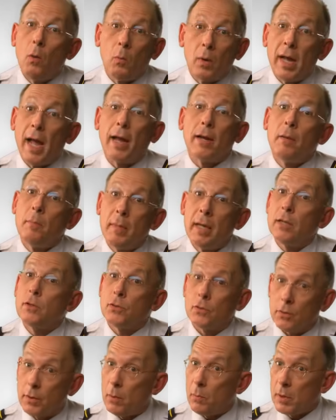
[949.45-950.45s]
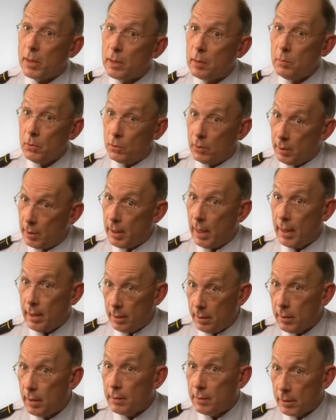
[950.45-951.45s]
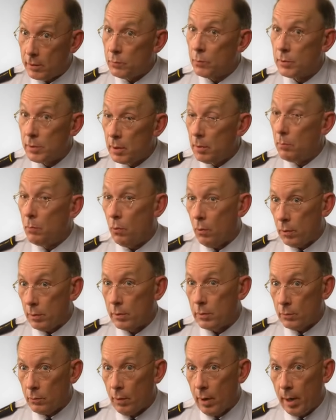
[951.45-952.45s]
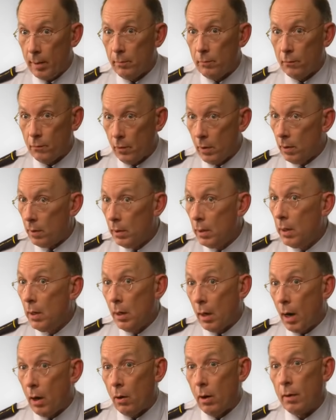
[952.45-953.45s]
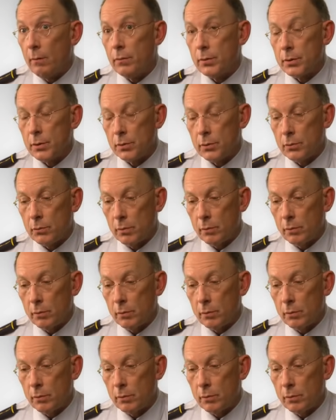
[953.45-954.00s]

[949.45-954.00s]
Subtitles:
we had to make sure that we communicated that this was an important crime for our officers to